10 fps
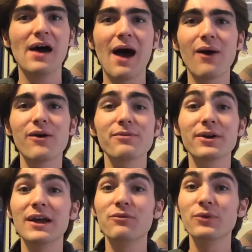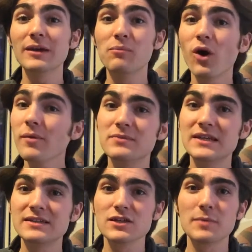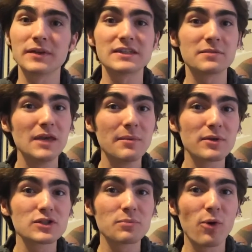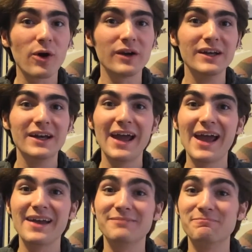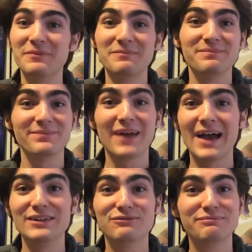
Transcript: However, if we get more details about this amiibo support, and I